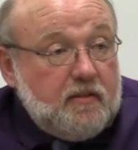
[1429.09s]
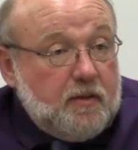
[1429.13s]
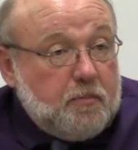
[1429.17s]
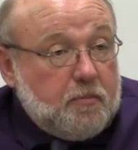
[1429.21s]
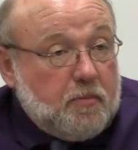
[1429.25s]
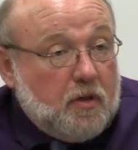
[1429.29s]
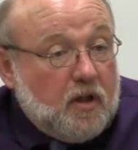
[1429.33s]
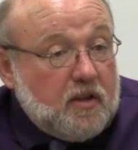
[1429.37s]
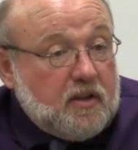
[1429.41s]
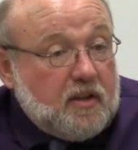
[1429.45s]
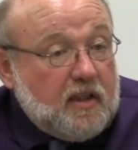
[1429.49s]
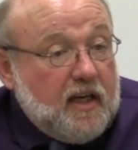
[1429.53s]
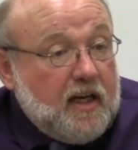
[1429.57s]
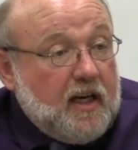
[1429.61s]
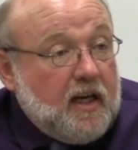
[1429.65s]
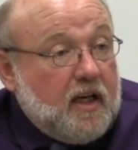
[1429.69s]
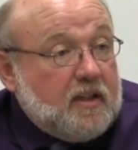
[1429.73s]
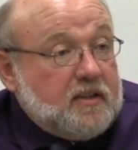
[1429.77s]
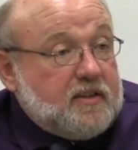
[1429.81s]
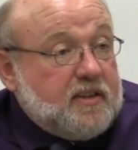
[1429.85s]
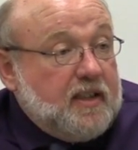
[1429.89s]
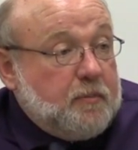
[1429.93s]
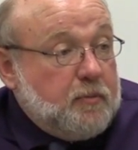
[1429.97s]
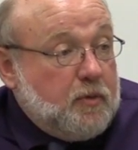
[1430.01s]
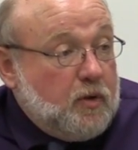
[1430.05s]
Bought the
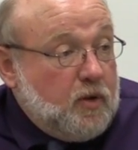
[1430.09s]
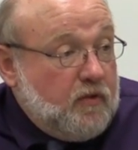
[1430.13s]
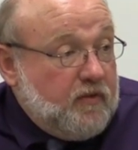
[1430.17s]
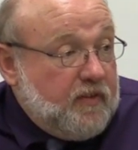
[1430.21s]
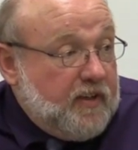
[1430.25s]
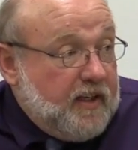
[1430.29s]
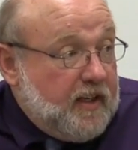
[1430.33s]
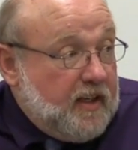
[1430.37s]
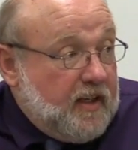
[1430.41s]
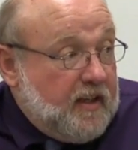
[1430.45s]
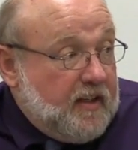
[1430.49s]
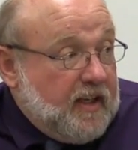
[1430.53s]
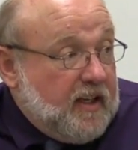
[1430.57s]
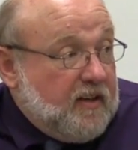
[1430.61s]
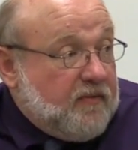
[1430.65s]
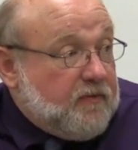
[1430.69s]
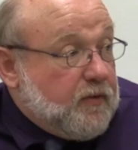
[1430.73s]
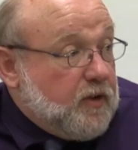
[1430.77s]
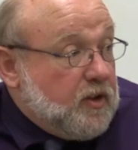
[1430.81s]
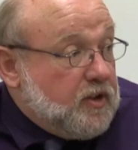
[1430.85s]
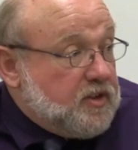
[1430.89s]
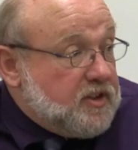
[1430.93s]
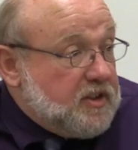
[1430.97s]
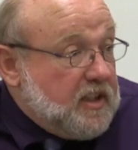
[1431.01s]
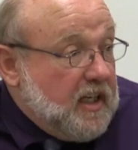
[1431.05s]
house, he moved in that
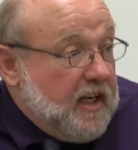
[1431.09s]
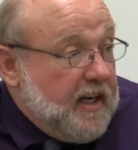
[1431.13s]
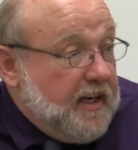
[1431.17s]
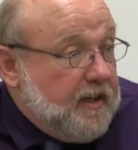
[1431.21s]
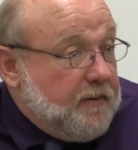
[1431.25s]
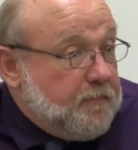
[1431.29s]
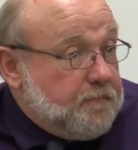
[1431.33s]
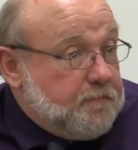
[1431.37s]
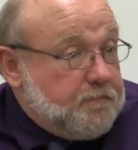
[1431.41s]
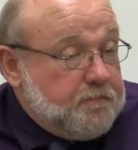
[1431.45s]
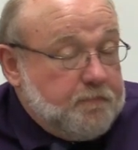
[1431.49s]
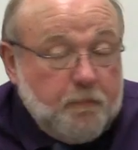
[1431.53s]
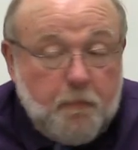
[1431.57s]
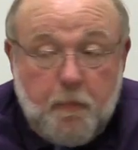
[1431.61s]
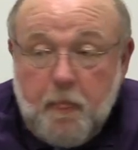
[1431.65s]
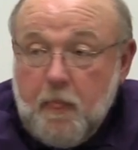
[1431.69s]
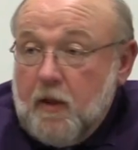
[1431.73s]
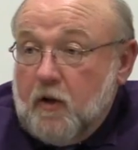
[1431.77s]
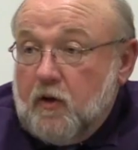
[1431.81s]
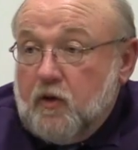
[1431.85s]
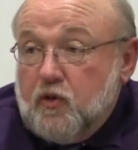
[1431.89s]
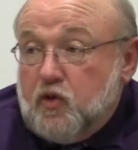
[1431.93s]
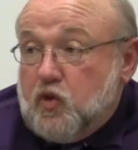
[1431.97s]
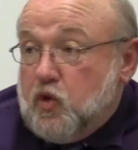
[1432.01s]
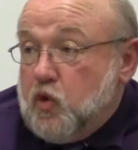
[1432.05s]
first night,
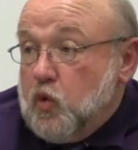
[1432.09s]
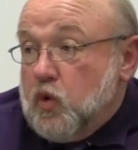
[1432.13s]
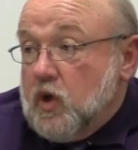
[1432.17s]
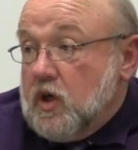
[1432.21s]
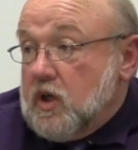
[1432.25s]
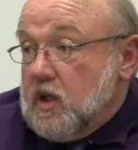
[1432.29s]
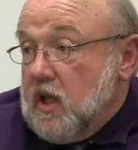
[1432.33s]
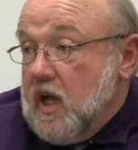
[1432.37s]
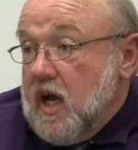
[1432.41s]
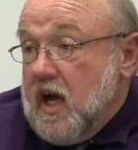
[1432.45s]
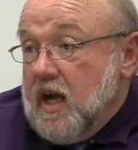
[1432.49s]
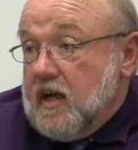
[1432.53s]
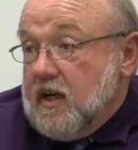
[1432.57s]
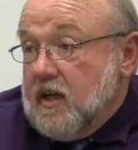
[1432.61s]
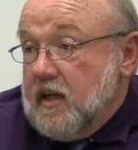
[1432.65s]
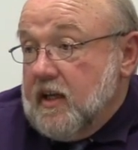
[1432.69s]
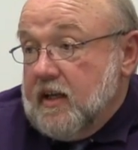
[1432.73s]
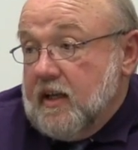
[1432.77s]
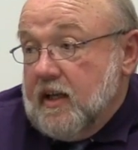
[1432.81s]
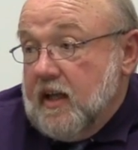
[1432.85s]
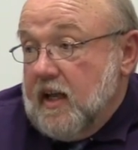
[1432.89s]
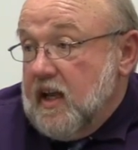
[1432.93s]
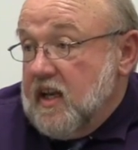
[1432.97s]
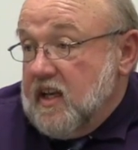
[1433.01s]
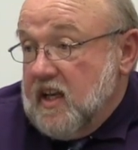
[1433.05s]
2 o'clock
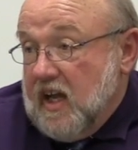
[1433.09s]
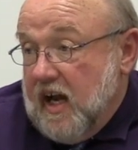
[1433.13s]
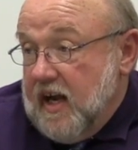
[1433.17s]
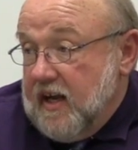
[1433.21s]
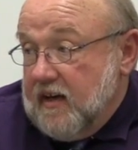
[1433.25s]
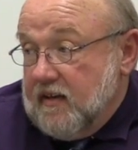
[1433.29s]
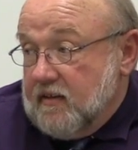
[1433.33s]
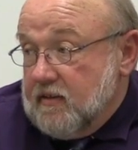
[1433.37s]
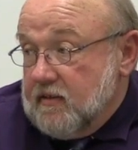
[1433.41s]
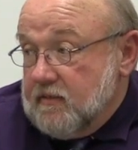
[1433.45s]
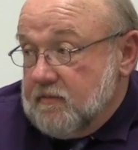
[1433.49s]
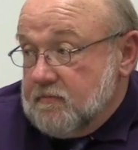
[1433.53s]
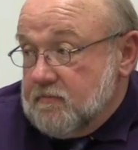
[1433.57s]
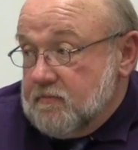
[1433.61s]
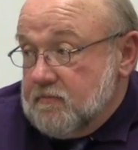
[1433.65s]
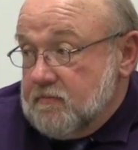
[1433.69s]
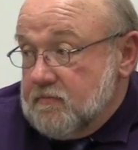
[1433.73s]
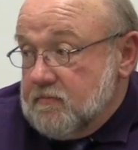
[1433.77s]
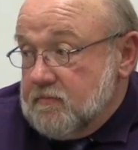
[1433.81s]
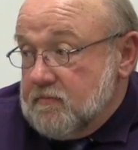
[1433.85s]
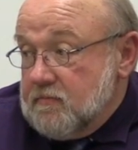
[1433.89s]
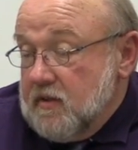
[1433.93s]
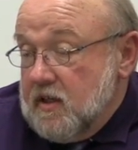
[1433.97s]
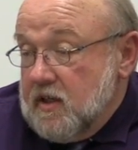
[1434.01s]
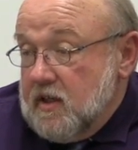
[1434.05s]
at night.
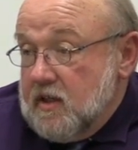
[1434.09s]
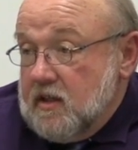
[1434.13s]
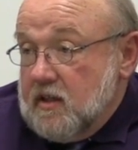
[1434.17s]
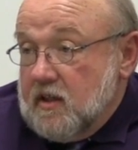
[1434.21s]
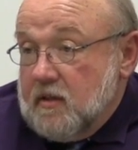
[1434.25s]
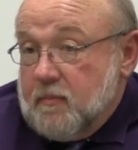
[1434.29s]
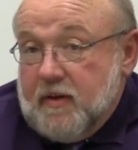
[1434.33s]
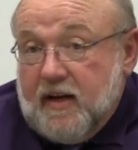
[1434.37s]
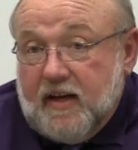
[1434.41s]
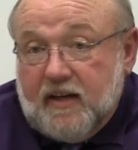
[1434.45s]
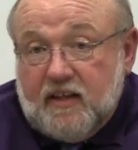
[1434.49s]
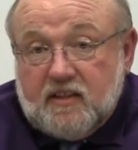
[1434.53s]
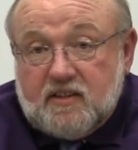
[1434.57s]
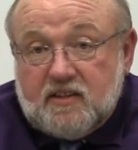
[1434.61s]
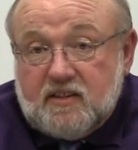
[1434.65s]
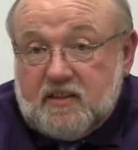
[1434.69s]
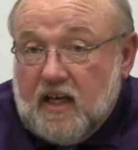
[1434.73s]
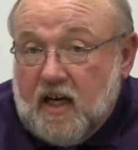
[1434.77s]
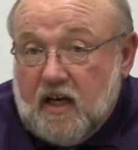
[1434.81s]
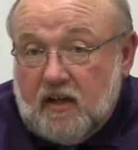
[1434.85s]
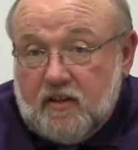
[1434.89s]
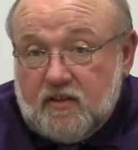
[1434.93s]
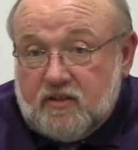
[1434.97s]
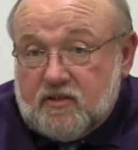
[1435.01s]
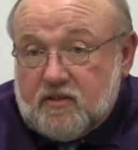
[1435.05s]
The man is
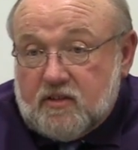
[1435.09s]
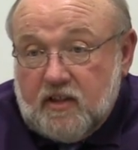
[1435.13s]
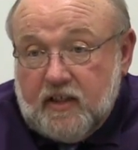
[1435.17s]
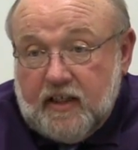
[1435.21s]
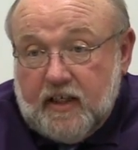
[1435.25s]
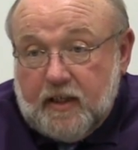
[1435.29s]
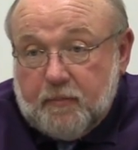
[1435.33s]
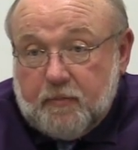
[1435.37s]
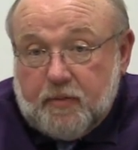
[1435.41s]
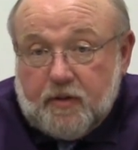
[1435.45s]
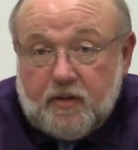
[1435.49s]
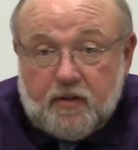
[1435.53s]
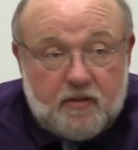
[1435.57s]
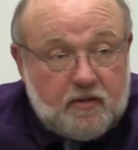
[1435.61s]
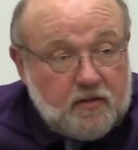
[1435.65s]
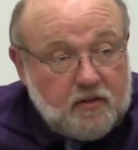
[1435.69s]
sound asleep.